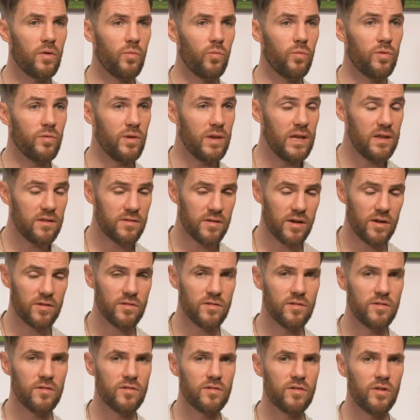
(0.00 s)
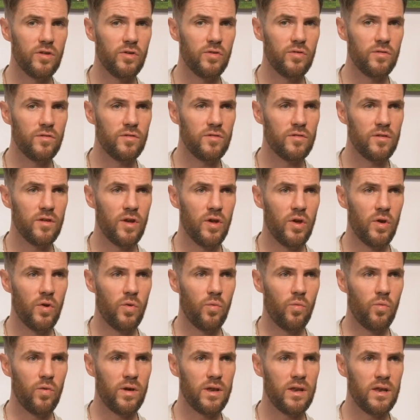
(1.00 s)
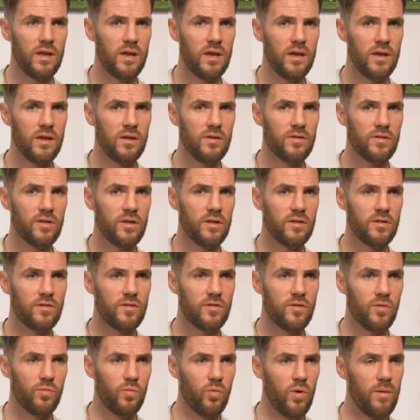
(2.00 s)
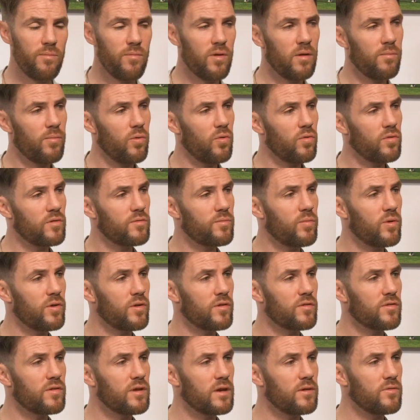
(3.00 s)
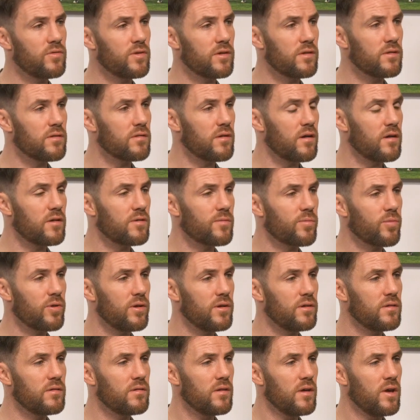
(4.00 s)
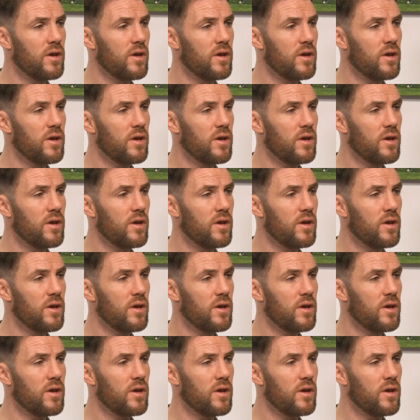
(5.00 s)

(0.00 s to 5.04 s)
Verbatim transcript: We need Saracens to lose. We need to win with a bonus point ourselves against Ospreys.